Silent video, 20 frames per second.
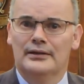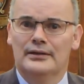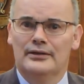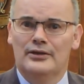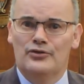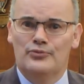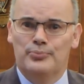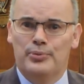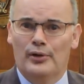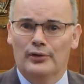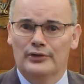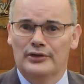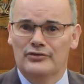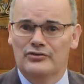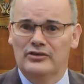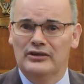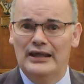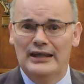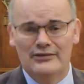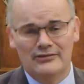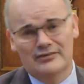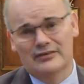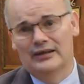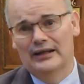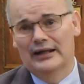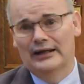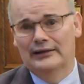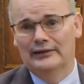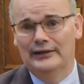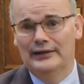This pot is less
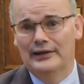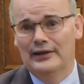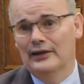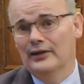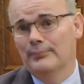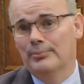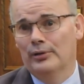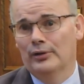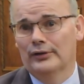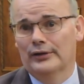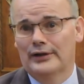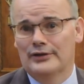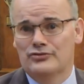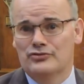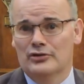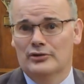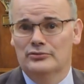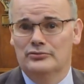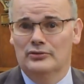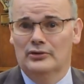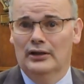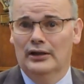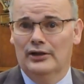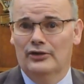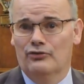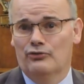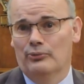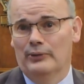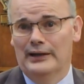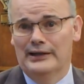likely than the pot I showed you
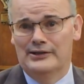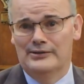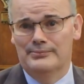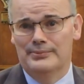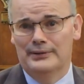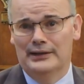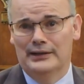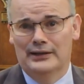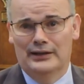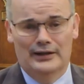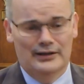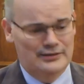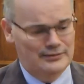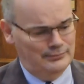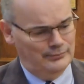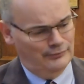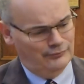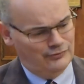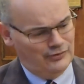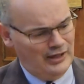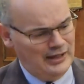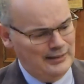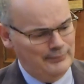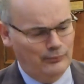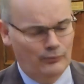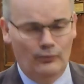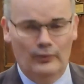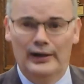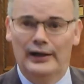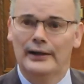last week to be an item of
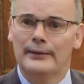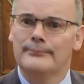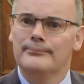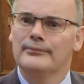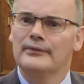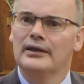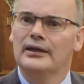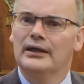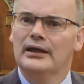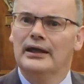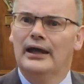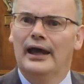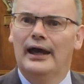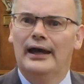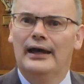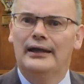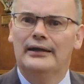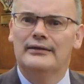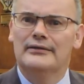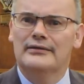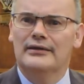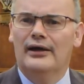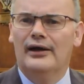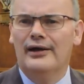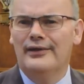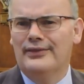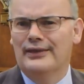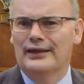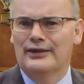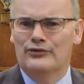tableware, and
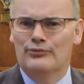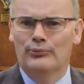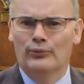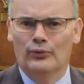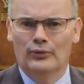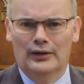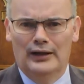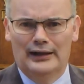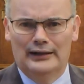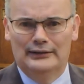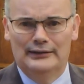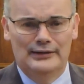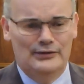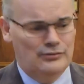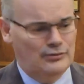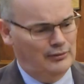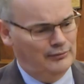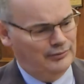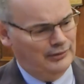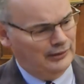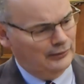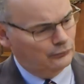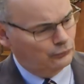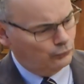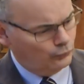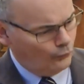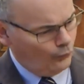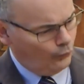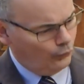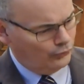I think it's more likely to have
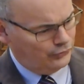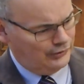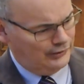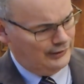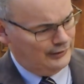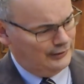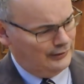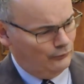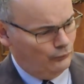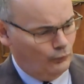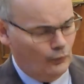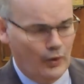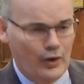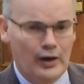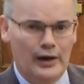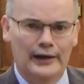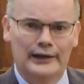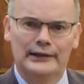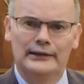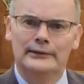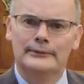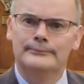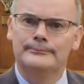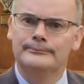held water than wine.